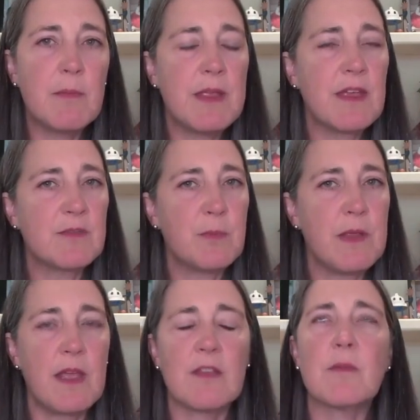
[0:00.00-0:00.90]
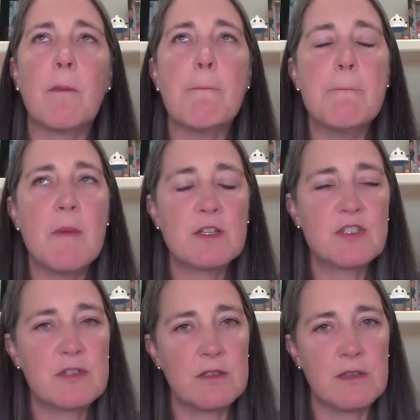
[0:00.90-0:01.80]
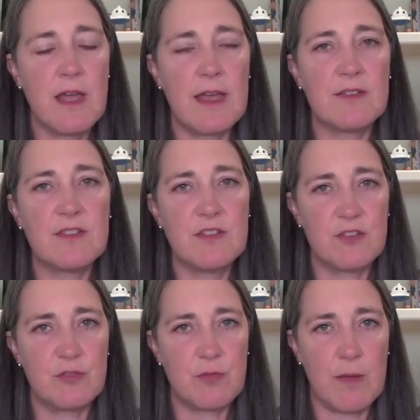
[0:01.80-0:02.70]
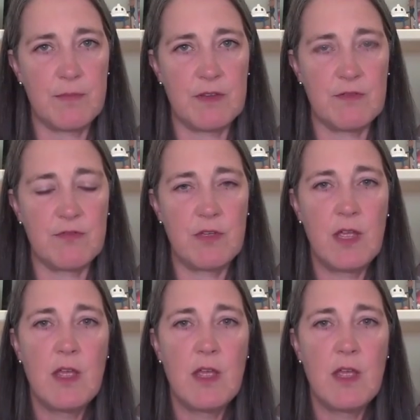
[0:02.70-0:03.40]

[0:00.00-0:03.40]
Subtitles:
PSPS much less disruptive.